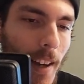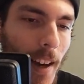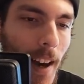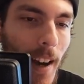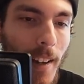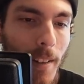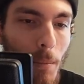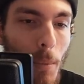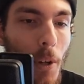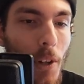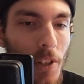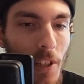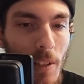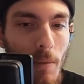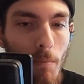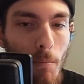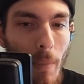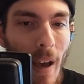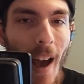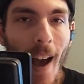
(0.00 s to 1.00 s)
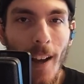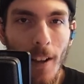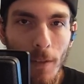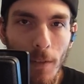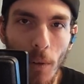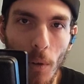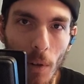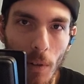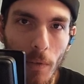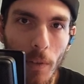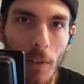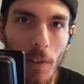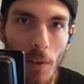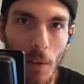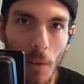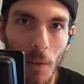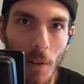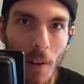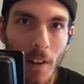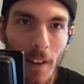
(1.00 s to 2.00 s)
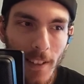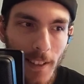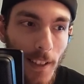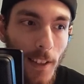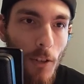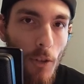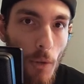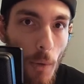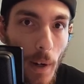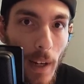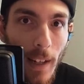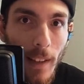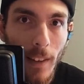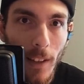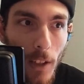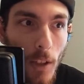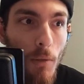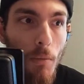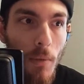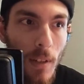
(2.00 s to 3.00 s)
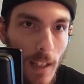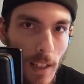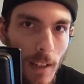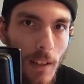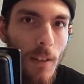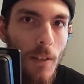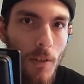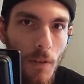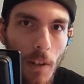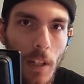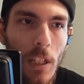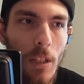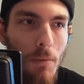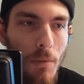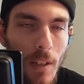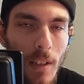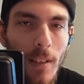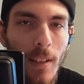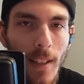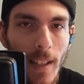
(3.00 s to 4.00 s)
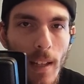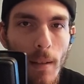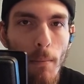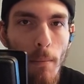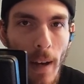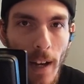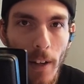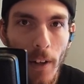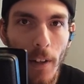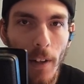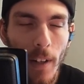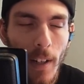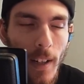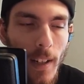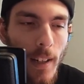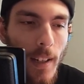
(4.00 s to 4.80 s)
on Percy's back for for so long is like train, like you need to train, you need to get better.